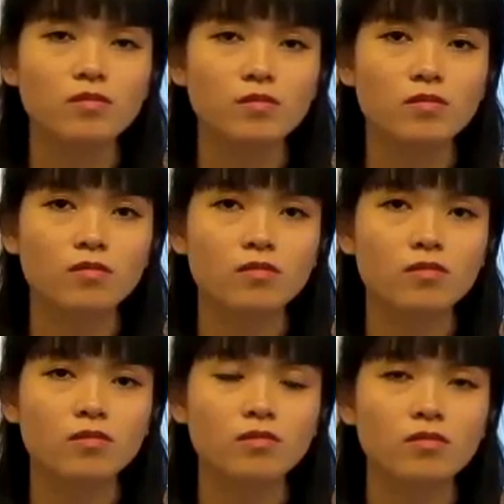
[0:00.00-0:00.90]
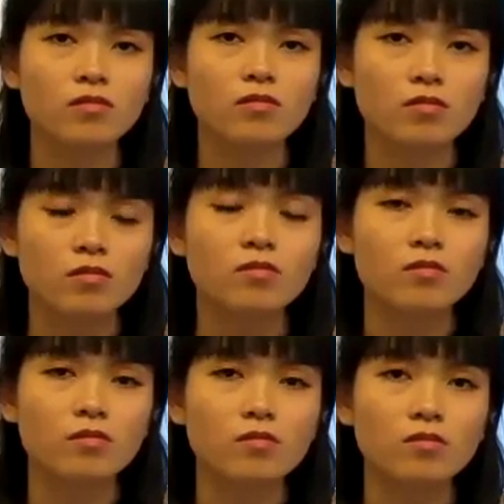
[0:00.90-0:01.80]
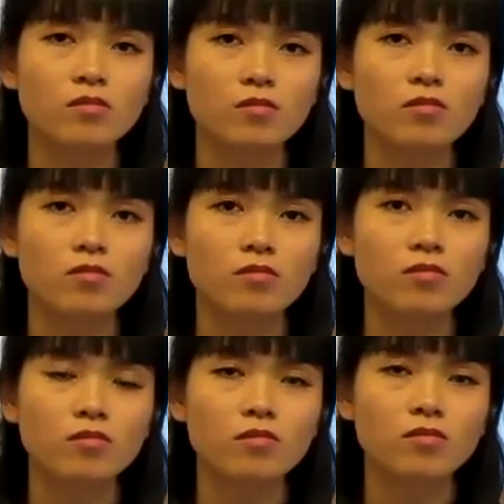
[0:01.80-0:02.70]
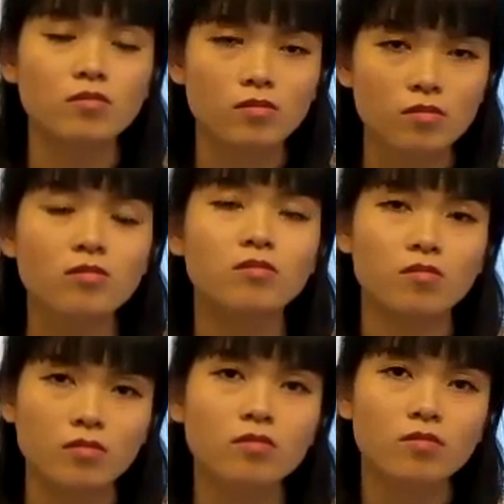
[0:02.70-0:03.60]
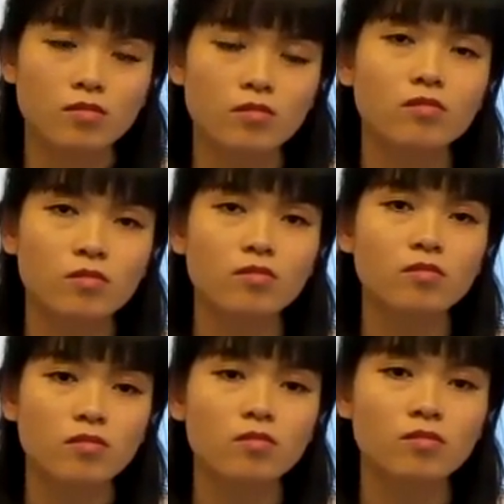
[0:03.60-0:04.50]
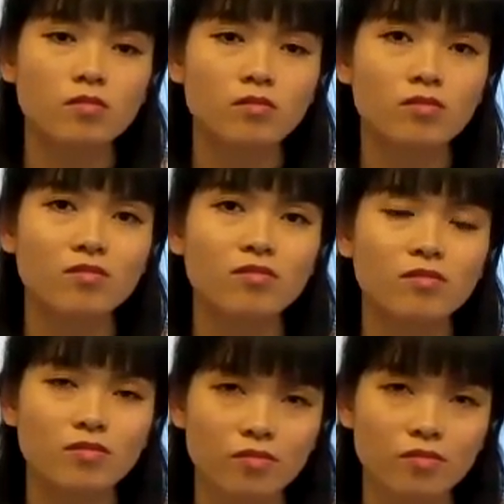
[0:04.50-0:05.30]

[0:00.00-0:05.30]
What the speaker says: The person shown says nothing.